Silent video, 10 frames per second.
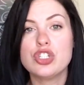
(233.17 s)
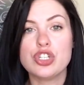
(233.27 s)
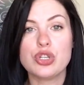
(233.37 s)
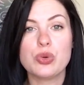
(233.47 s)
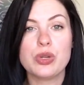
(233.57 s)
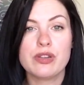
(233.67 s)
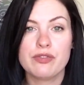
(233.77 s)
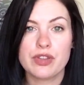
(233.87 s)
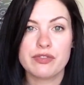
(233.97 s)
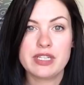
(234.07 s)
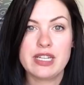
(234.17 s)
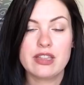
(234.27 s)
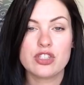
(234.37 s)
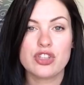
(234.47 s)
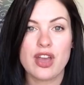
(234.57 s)
June
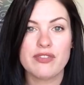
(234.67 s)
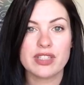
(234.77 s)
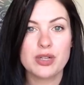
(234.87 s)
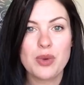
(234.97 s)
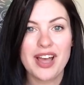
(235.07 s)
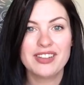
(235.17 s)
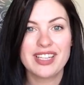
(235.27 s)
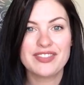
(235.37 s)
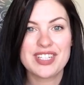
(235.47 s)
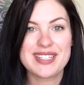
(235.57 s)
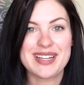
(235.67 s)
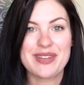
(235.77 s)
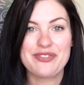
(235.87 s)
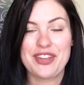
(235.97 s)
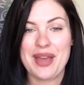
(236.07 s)
15th. So you have a little while left to sign
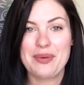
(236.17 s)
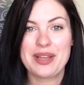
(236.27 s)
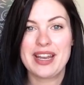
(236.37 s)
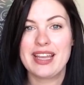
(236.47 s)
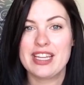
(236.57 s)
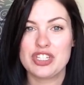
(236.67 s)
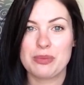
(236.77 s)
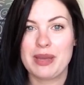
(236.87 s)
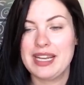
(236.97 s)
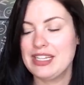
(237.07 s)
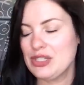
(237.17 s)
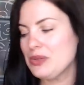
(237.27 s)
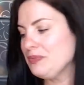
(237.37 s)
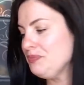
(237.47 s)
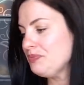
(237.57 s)
up for that one and get your money
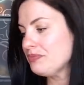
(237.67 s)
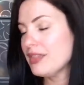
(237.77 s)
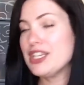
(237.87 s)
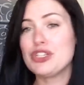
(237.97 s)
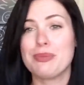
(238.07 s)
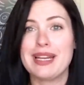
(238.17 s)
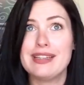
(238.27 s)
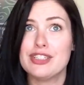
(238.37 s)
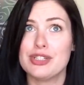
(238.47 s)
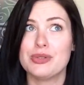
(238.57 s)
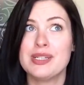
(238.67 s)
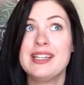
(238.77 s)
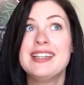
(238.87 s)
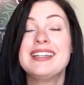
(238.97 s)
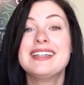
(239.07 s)
due. Get your money due.
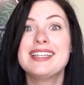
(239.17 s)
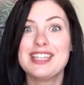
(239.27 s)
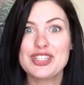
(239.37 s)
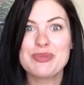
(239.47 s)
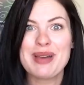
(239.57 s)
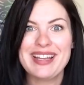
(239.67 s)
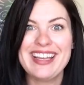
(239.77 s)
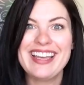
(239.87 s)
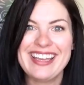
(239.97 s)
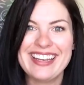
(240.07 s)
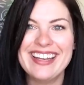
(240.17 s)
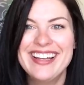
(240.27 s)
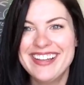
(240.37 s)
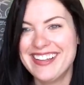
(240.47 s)
Get your money in.